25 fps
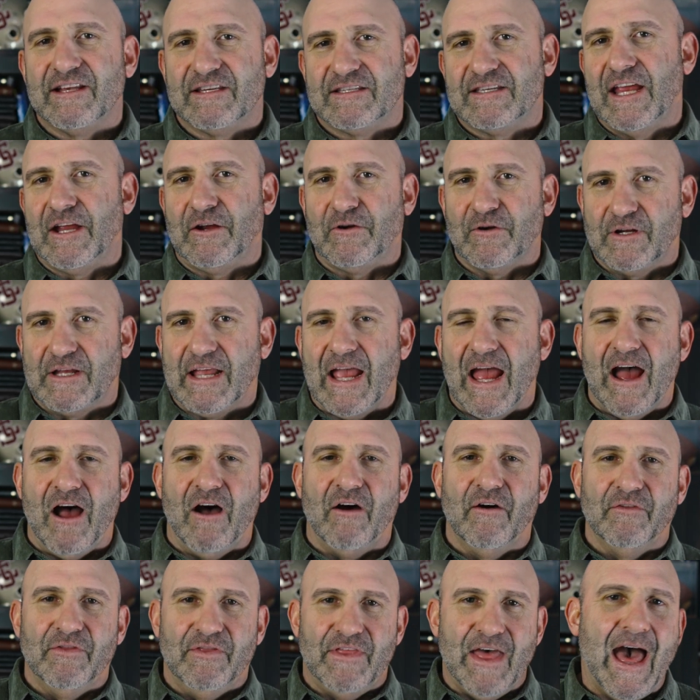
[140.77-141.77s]
sacred
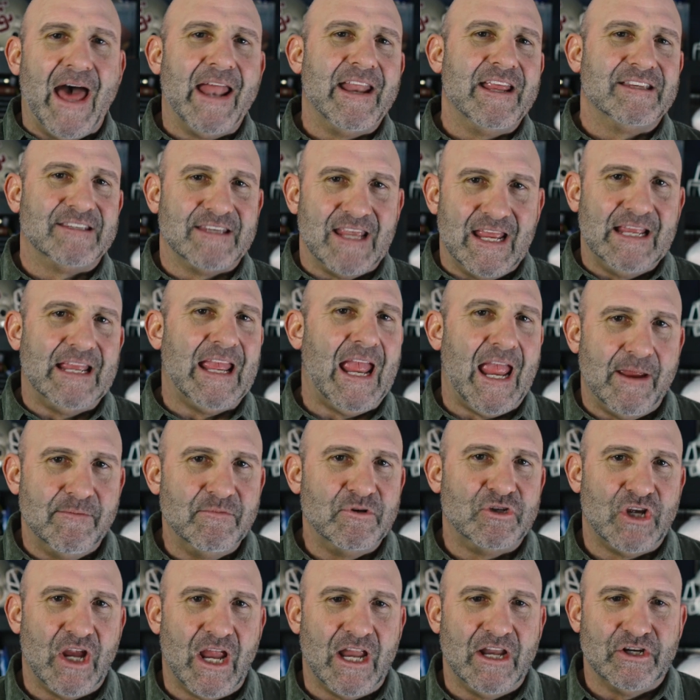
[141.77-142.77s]
cow. That is a game
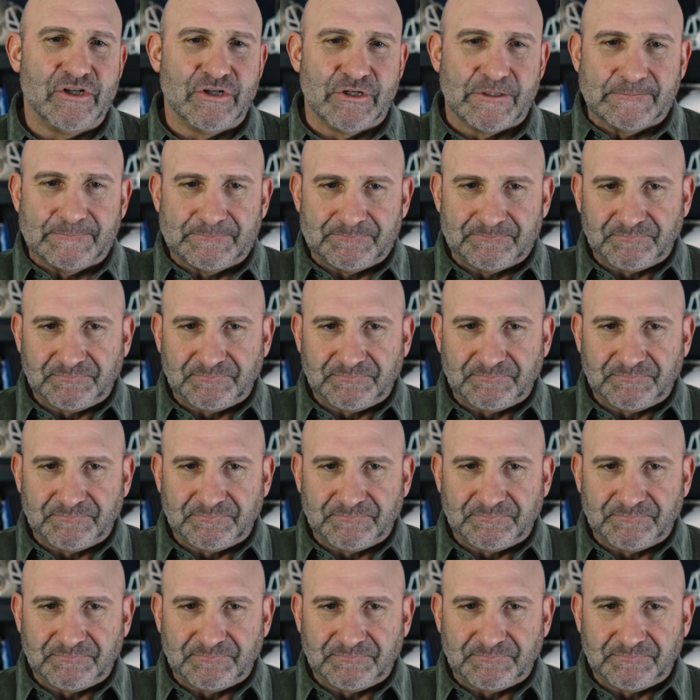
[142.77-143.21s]
changer.